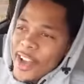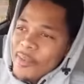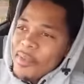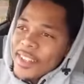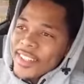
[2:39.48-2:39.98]

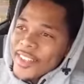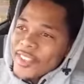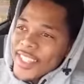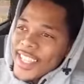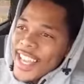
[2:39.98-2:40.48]
picked her
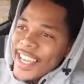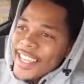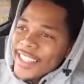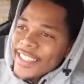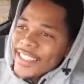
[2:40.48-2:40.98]
up today
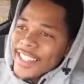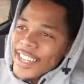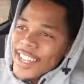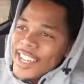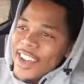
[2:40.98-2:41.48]
because
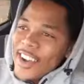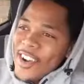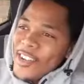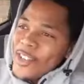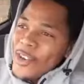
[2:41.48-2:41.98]

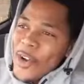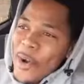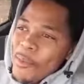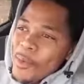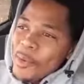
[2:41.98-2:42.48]
her and little
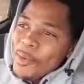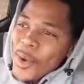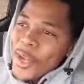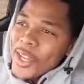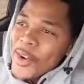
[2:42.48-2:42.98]
homie was
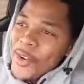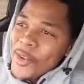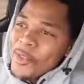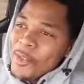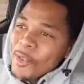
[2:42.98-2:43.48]
walking
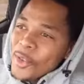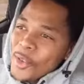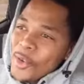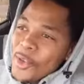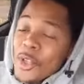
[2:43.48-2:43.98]
home from
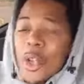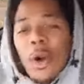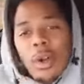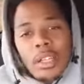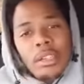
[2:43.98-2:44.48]
school, you
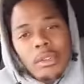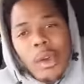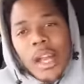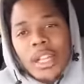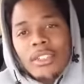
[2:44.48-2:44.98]
know, and
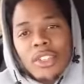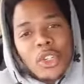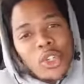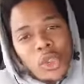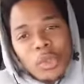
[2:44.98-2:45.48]
granted, it's a
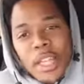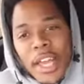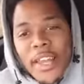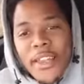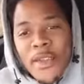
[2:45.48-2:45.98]
little cute
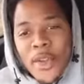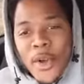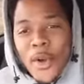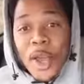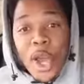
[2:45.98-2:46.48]
thing, you
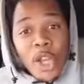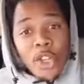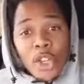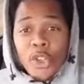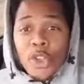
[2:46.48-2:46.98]
know.
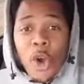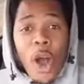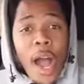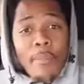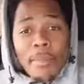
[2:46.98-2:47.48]

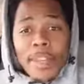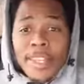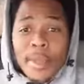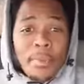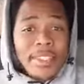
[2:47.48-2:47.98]
I've been
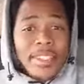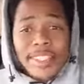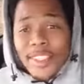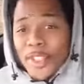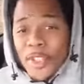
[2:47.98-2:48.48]
in a
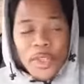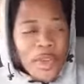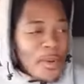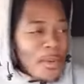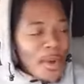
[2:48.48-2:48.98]
position to, you
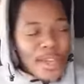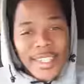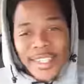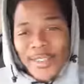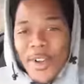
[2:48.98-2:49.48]
know, walk
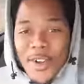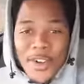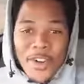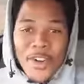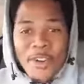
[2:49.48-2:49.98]
a
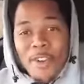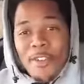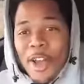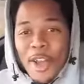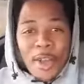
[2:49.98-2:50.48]
girl,
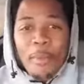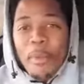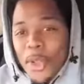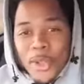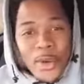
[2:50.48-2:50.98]
or a
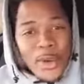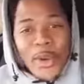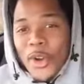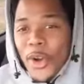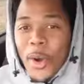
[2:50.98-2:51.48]
pretty little
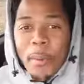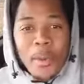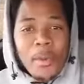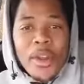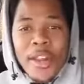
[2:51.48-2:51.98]
girl home
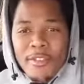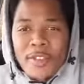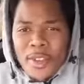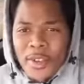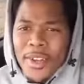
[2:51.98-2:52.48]
or whatever,
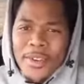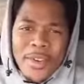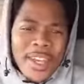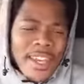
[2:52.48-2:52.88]
you know